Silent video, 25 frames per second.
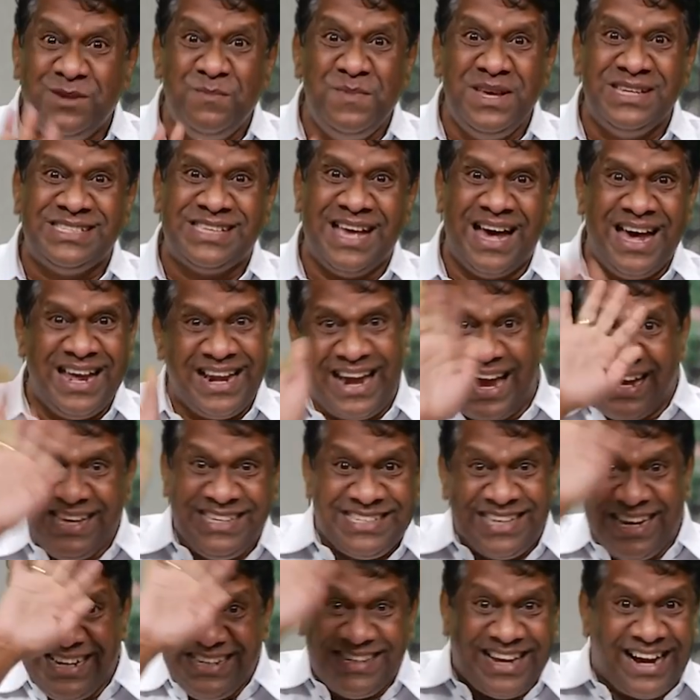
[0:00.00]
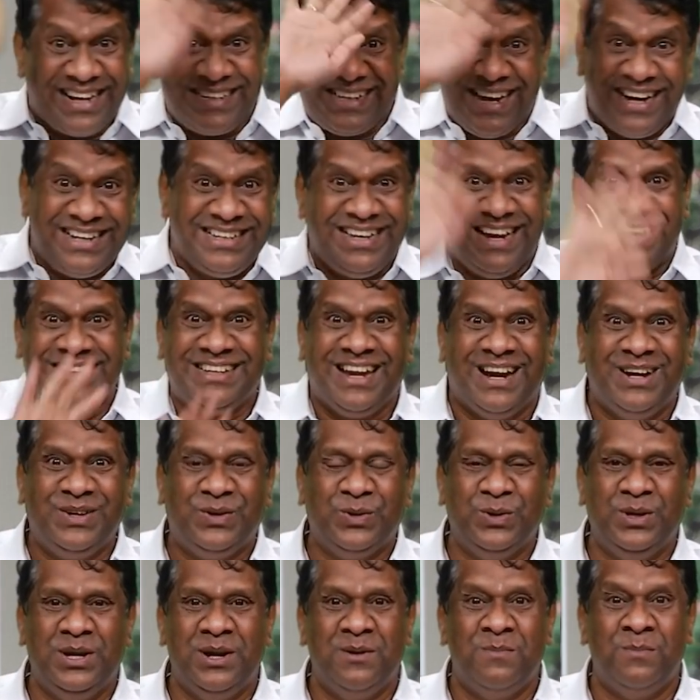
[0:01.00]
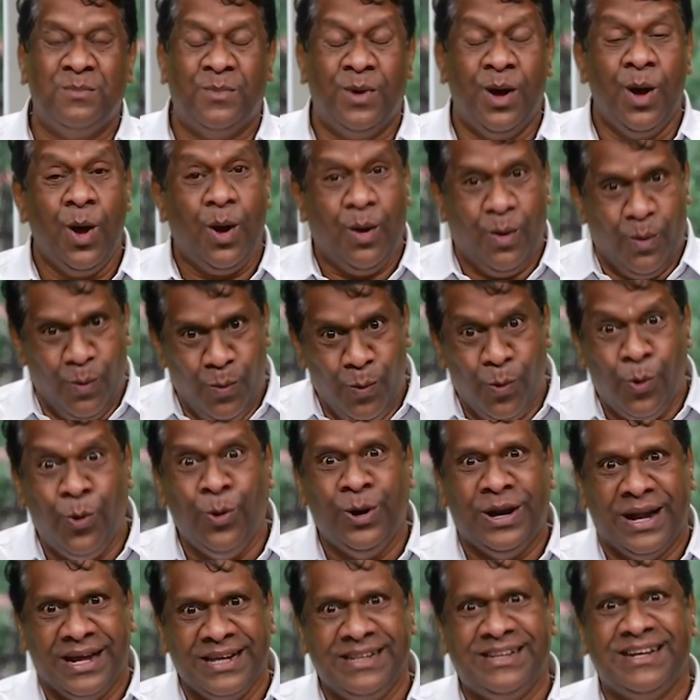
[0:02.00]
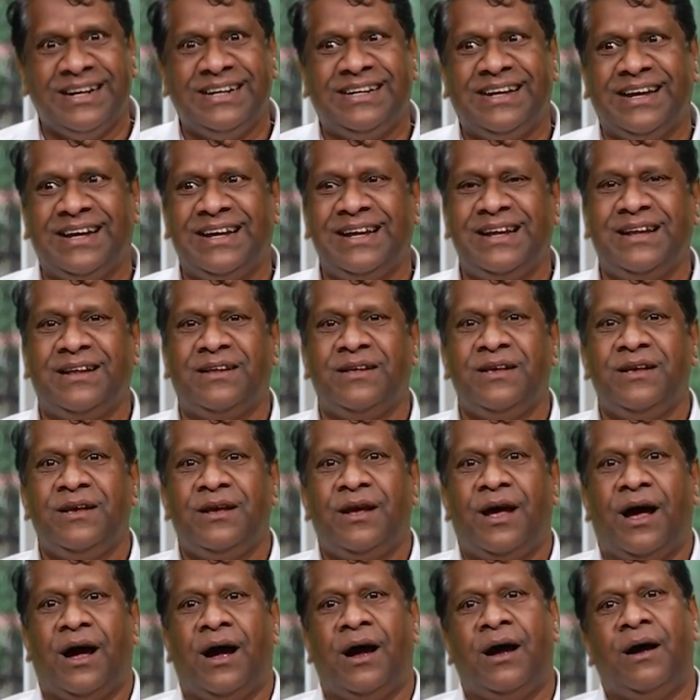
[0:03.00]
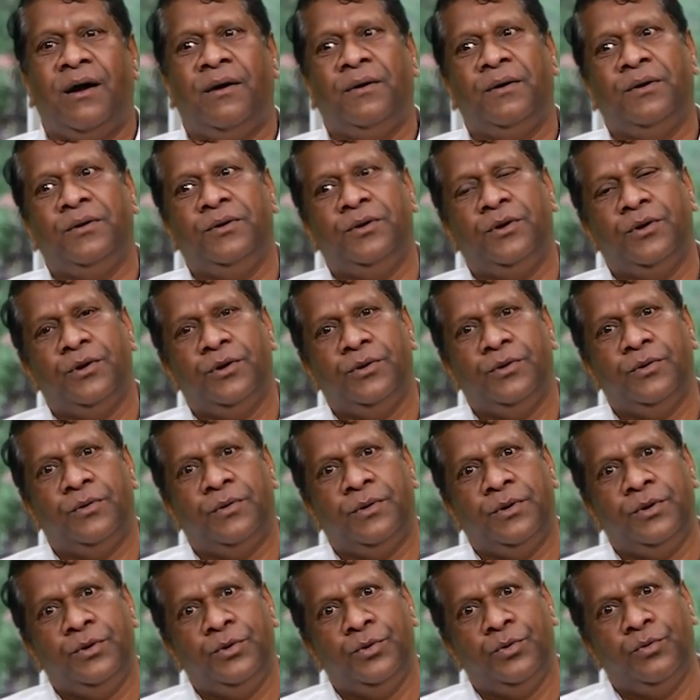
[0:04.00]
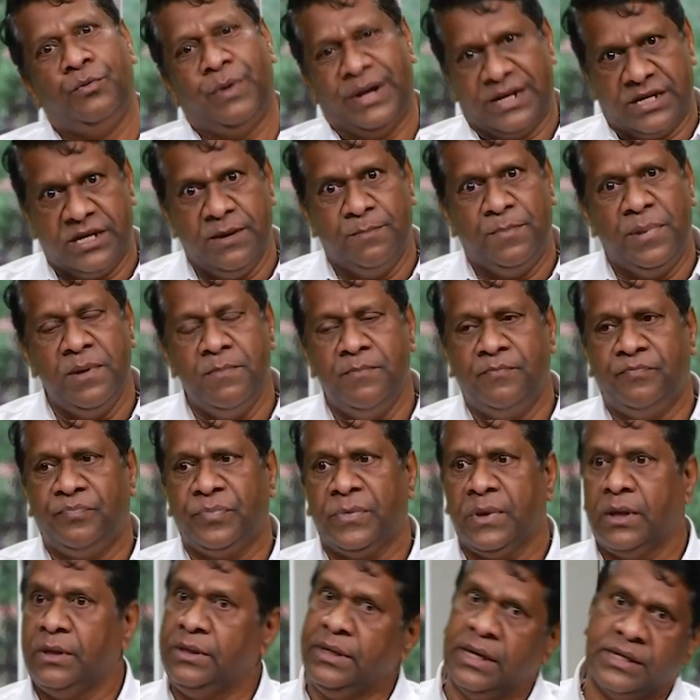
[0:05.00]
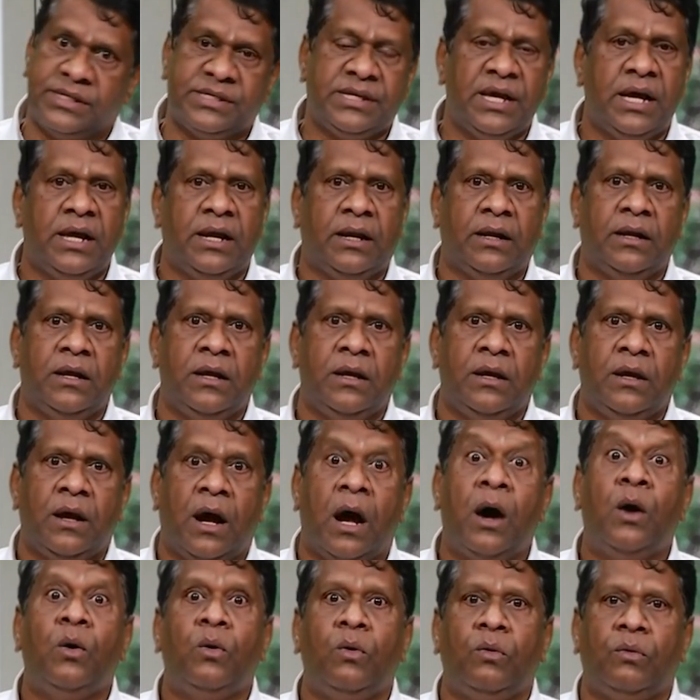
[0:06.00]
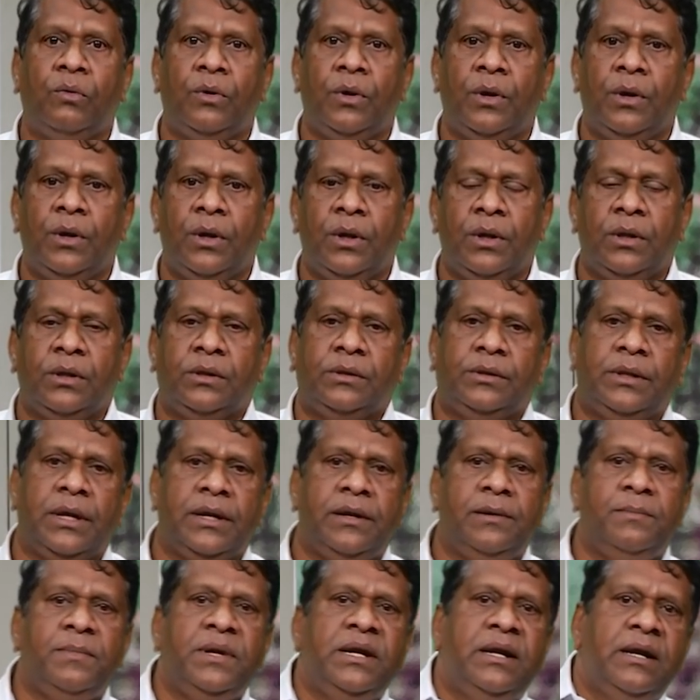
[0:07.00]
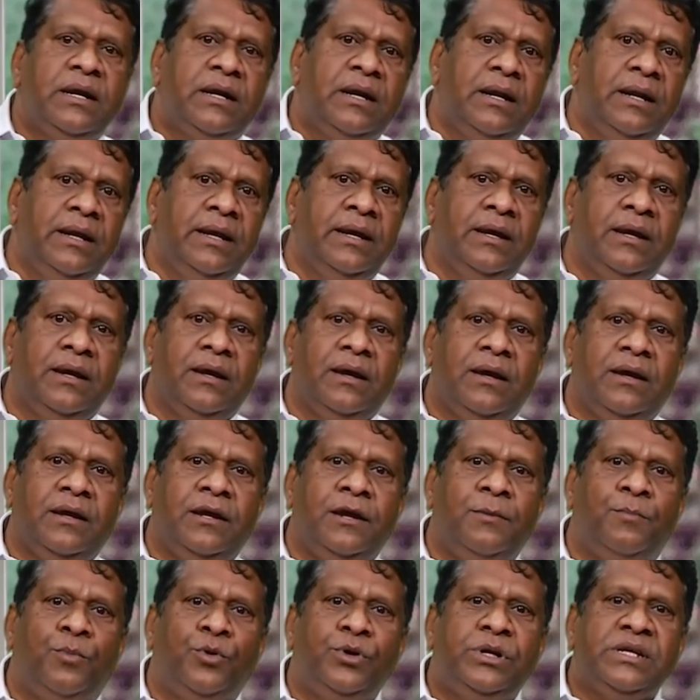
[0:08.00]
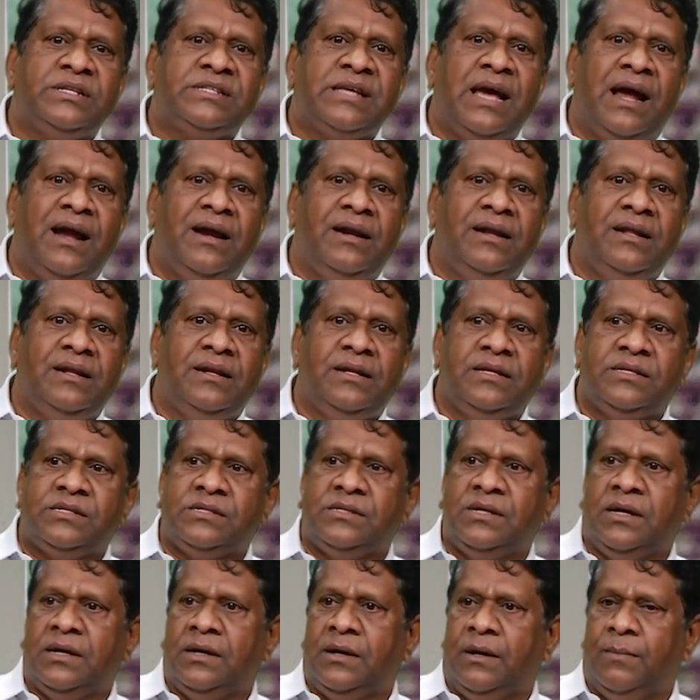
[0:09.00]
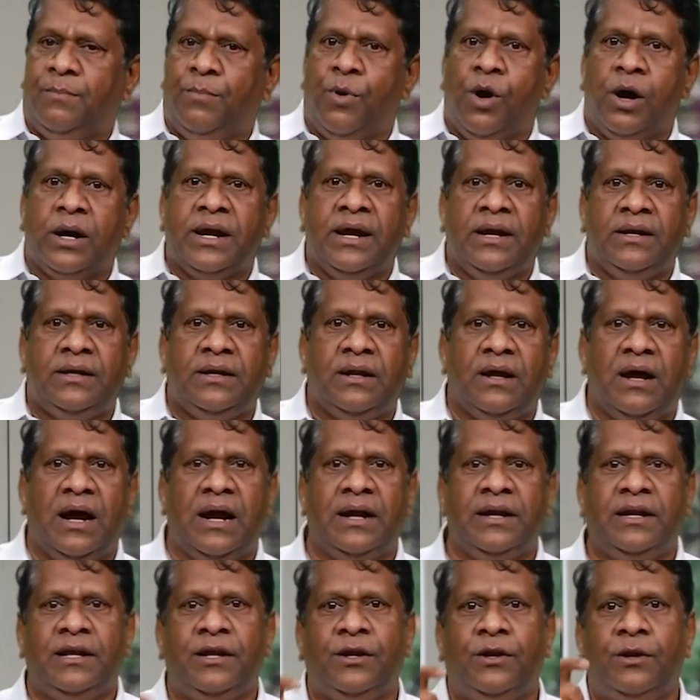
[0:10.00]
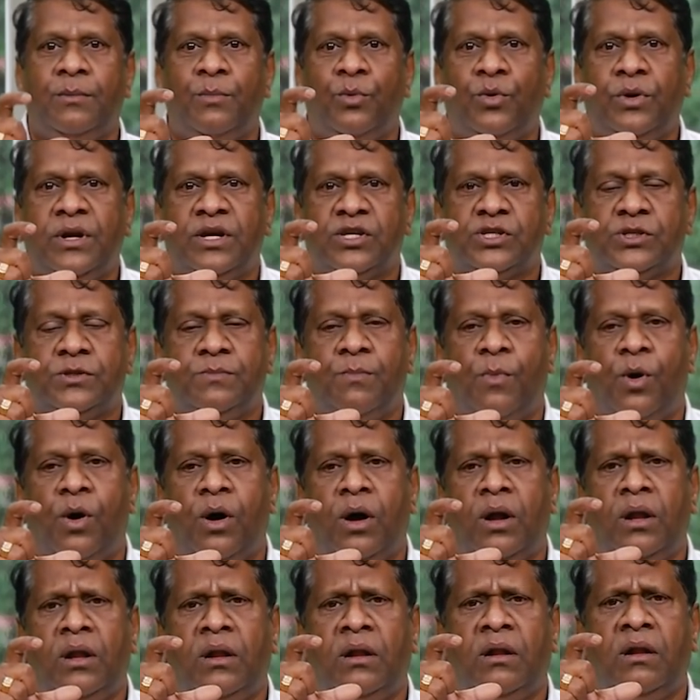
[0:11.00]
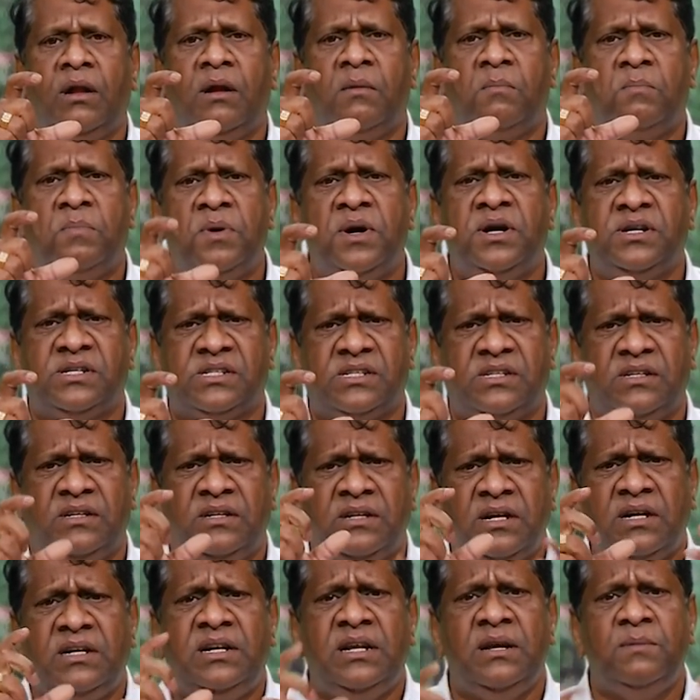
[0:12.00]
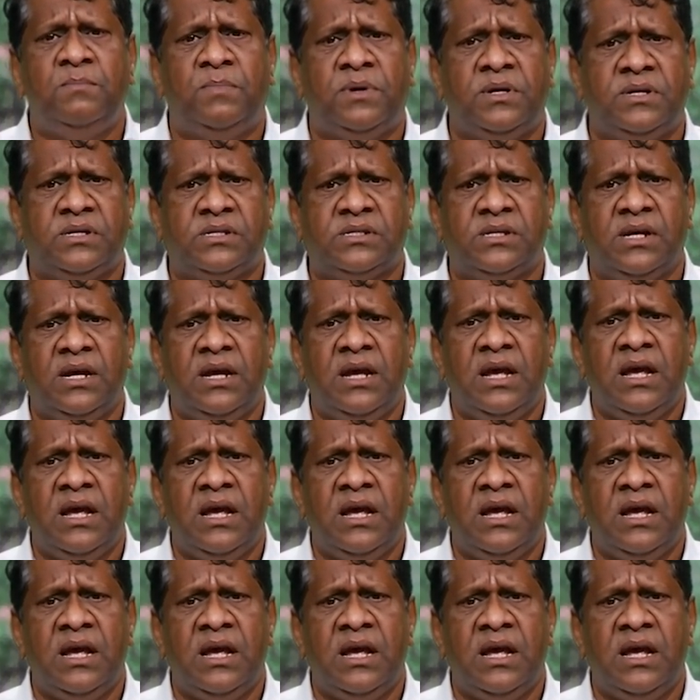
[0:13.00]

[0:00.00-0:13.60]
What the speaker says: me, sir. I said tata to him. Oh, like that, you worship him? Yes sir. How? Then immediately he put his hand in his pocket and he removed a small purse, dirty purse.